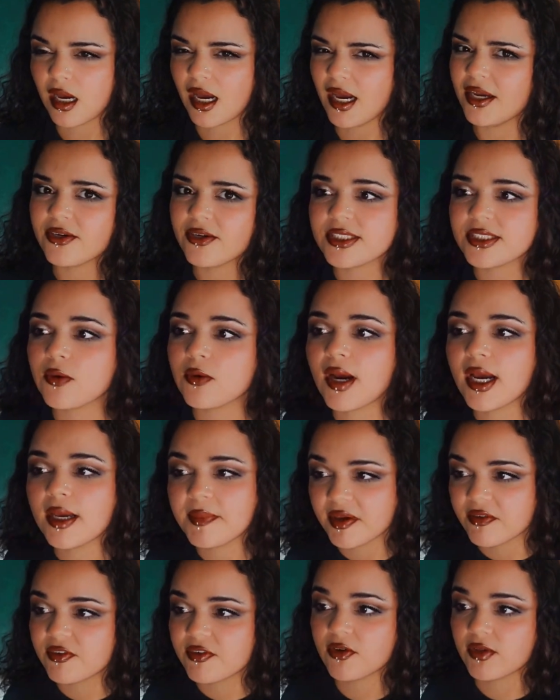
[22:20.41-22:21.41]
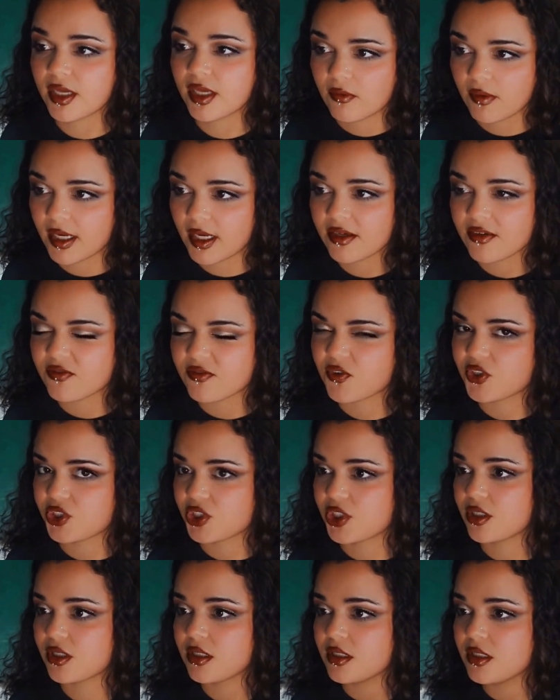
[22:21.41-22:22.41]
I understand why it may feel that way for
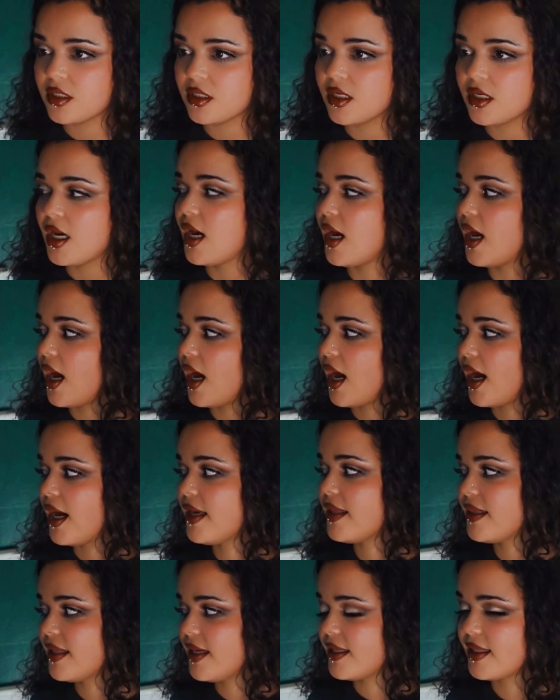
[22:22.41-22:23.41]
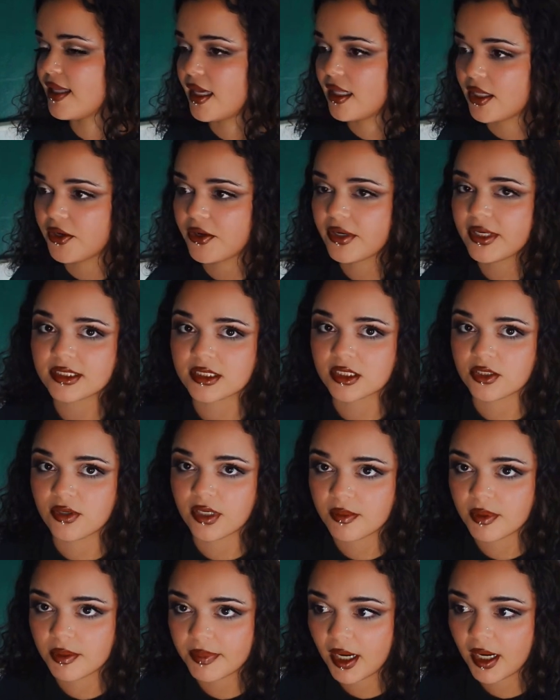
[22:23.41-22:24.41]
sure. I think that lyric is
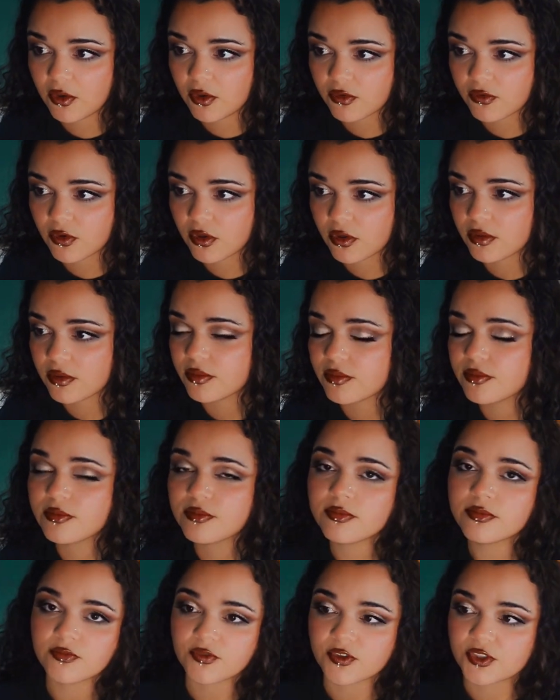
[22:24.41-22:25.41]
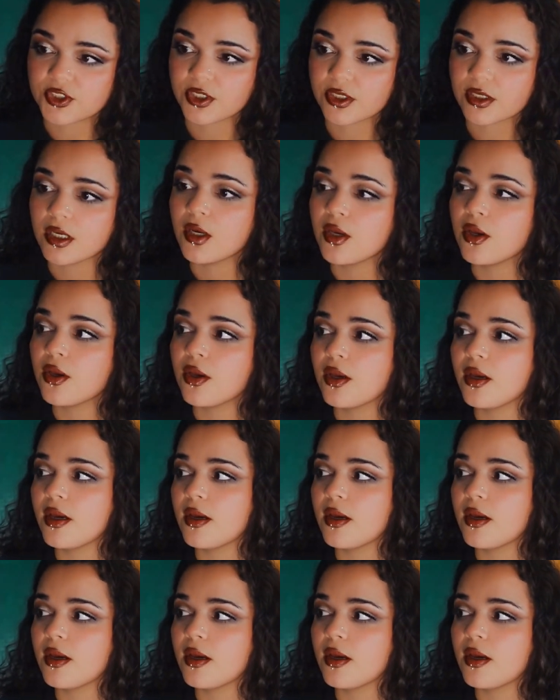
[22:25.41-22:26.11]
incredibly powerful for sure.